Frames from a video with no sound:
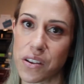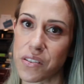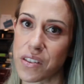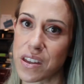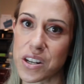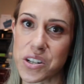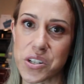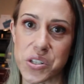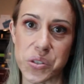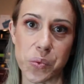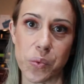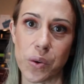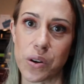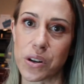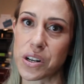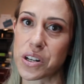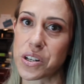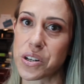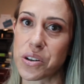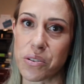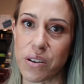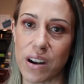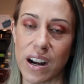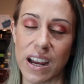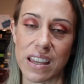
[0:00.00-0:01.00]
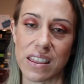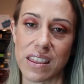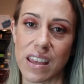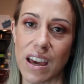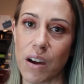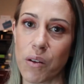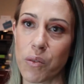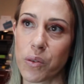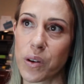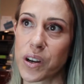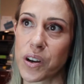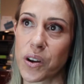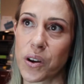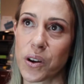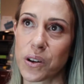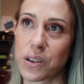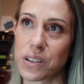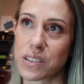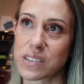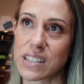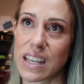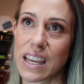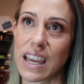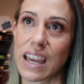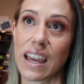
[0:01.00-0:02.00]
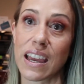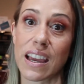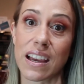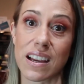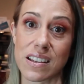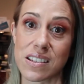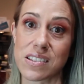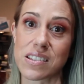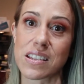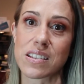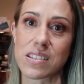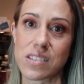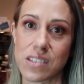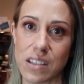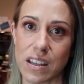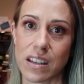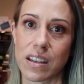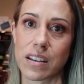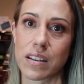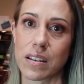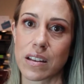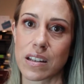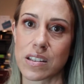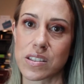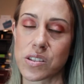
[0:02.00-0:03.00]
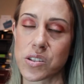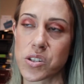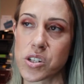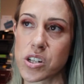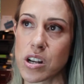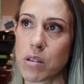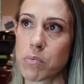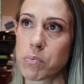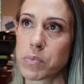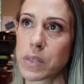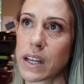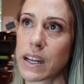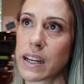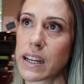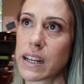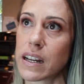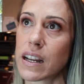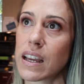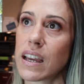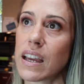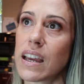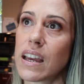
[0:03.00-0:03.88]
they just wanted to ride that one all day because it's a jump line.